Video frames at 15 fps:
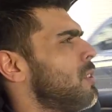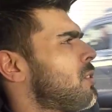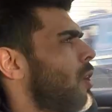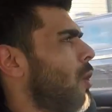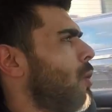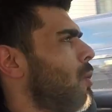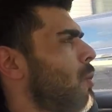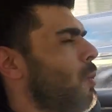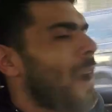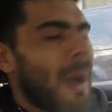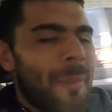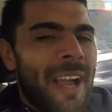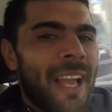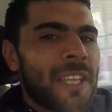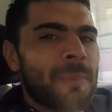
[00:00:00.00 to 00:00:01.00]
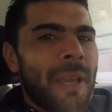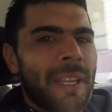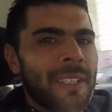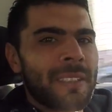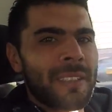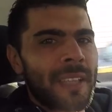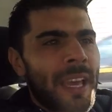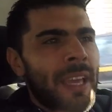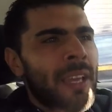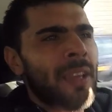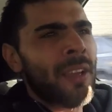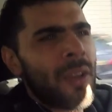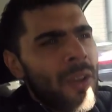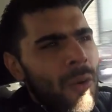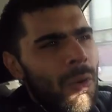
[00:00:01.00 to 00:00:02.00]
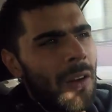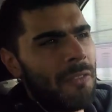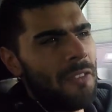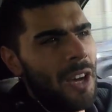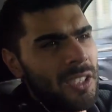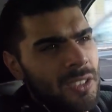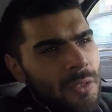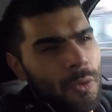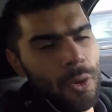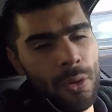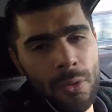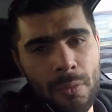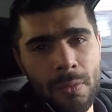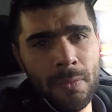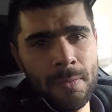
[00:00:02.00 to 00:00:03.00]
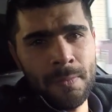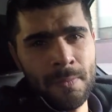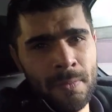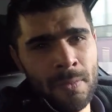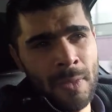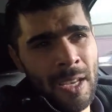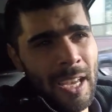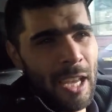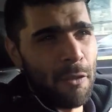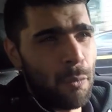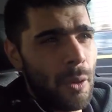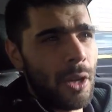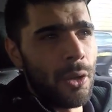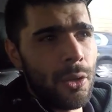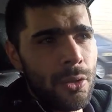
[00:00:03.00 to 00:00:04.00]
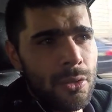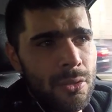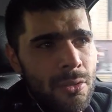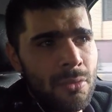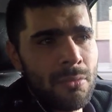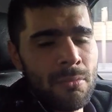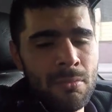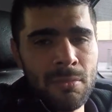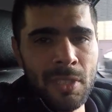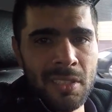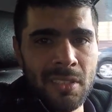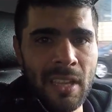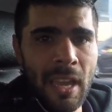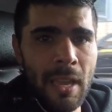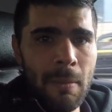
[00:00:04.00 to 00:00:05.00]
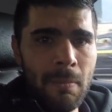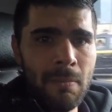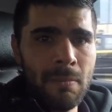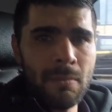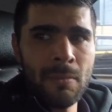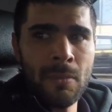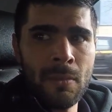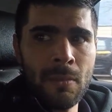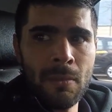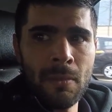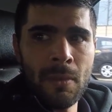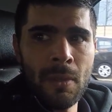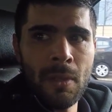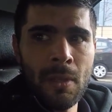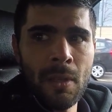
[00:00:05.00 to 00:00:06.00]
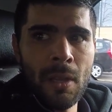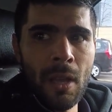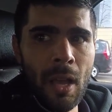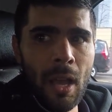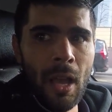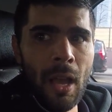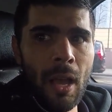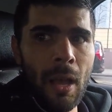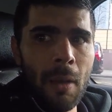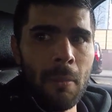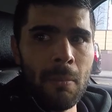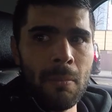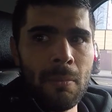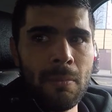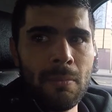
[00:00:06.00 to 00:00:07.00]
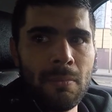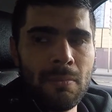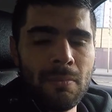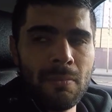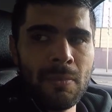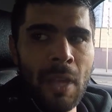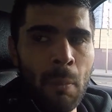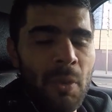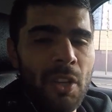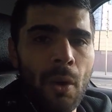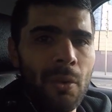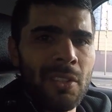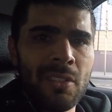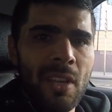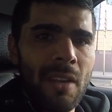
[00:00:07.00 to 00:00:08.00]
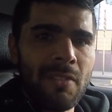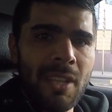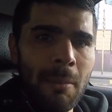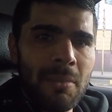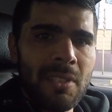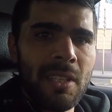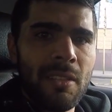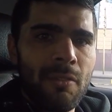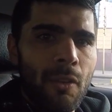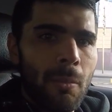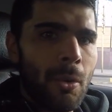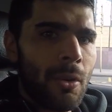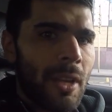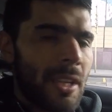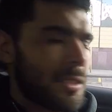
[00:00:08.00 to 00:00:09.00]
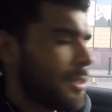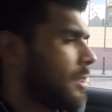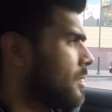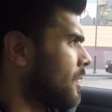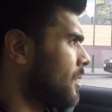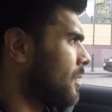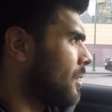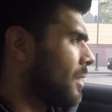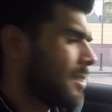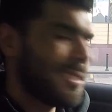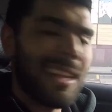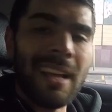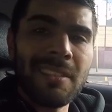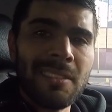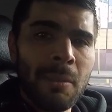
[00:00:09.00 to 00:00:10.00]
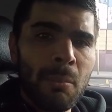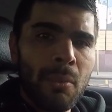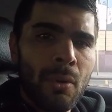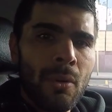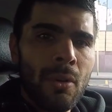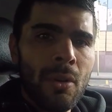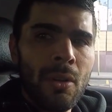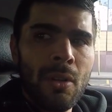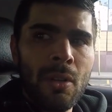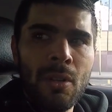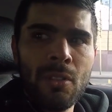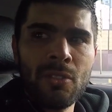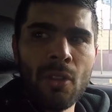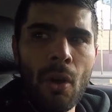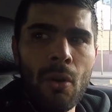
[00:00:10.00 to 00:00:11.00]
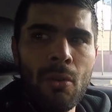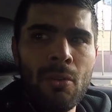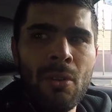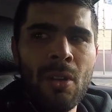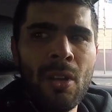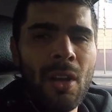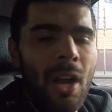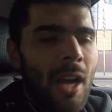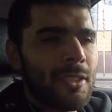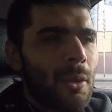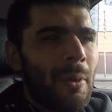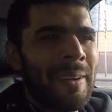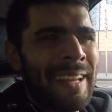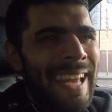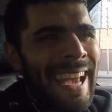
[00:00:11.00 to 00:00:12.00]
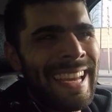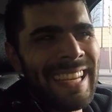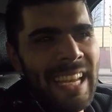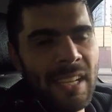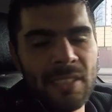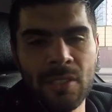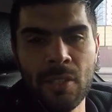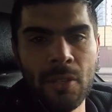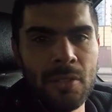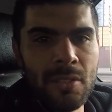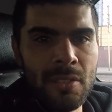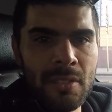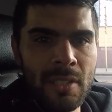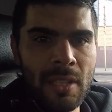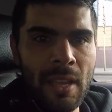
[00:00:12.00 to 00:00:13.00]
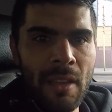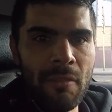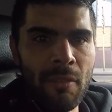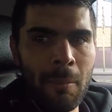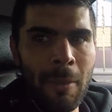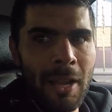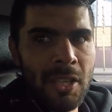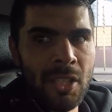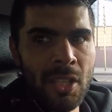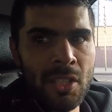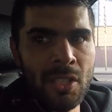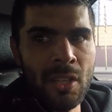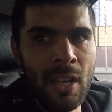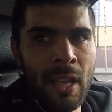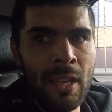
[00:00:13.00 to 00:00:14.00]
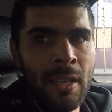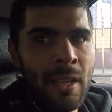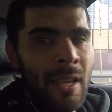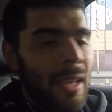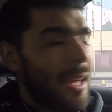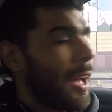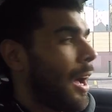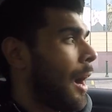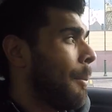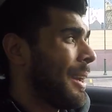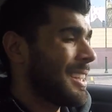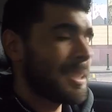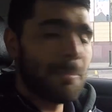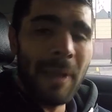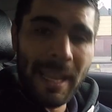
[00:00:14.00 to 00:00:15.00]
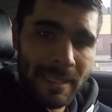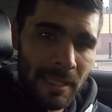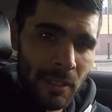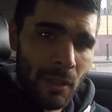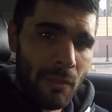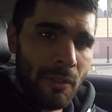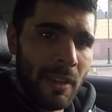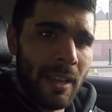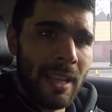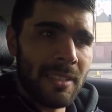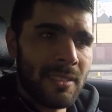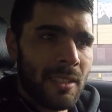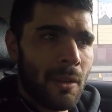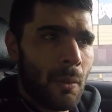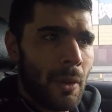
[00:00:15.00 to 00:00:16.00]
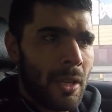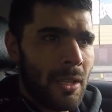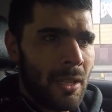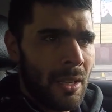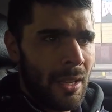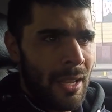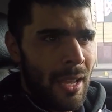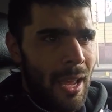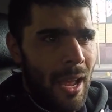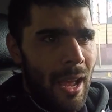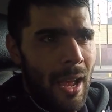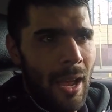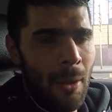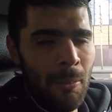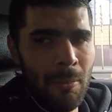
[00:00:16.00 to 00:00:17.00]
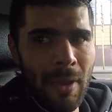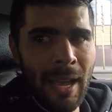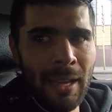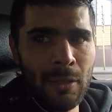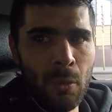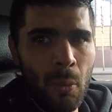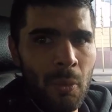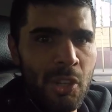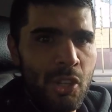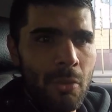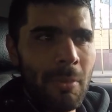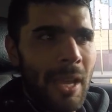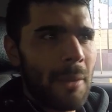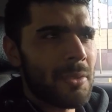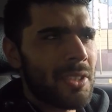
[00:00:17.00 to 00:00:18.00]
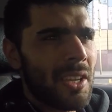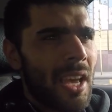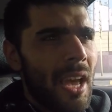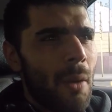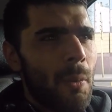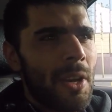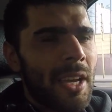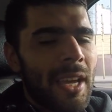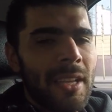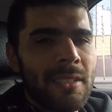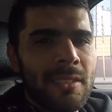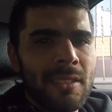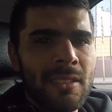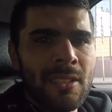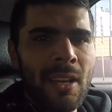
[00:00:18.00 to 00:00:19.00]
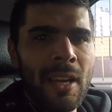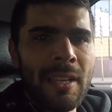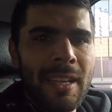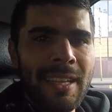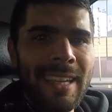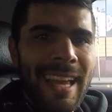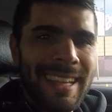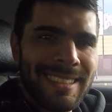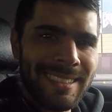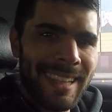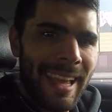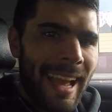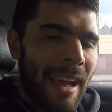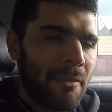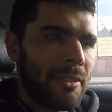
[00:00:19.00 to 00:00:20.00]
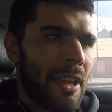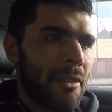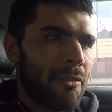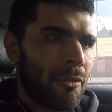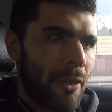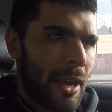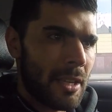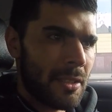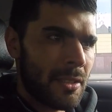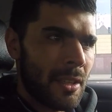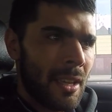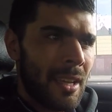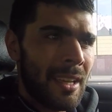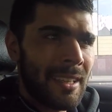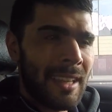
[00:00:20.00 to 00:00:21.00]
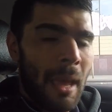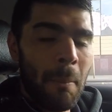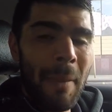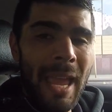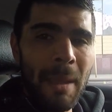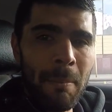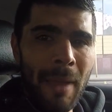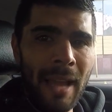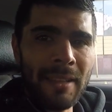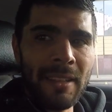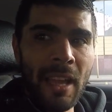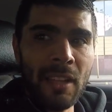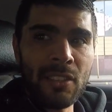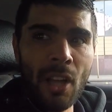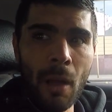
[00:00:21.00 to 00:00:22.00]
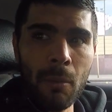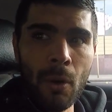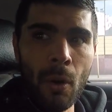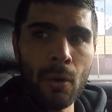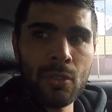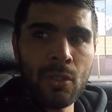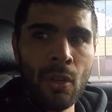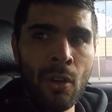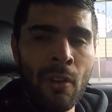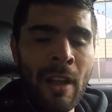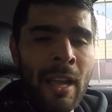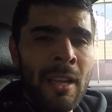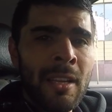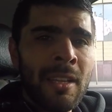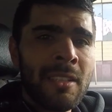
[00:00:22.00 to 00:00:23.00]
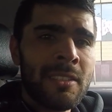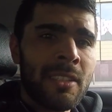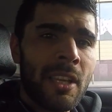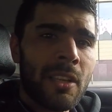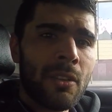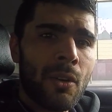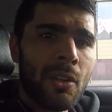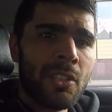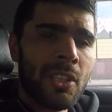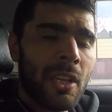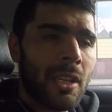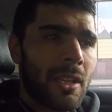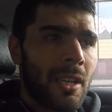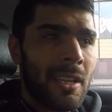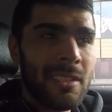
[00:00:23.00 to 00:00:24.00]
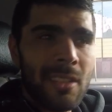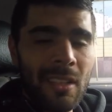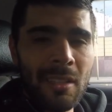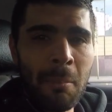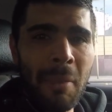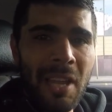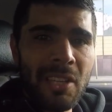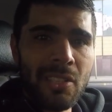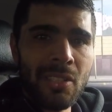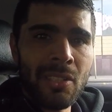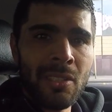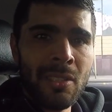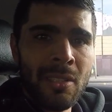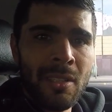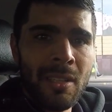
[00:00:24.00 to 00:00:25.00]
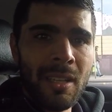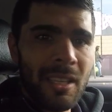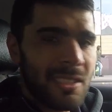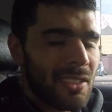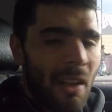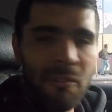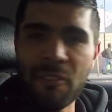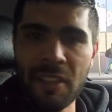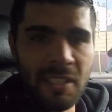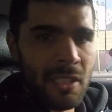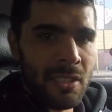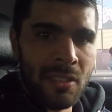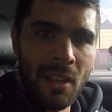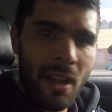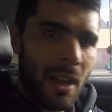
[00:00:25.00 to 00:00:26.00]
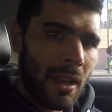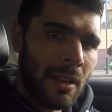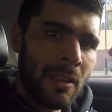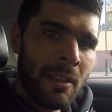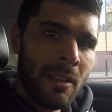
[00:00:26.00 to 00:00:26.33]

So what am I expecting today? Well, first of all, if we lose this game, then we don't deserve Champions League football next season. It's that simple. So I don't want any excuses today from Manchester United. I'm expecting nothing less than a win. And we should be able to get a win against this side. Yes, they have their threats. Their main man, their top goal scorer, Teodorczyk, is on the bench. He's not fit to start.